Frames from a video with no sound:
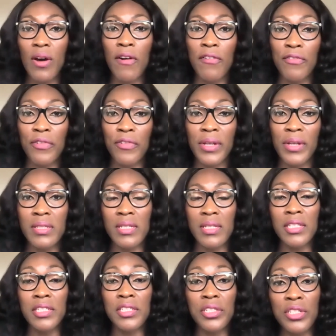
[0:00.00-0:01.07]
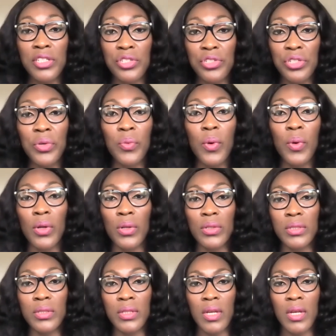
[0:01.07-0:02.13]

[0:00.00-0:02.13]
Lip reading: offerings in the industrial world,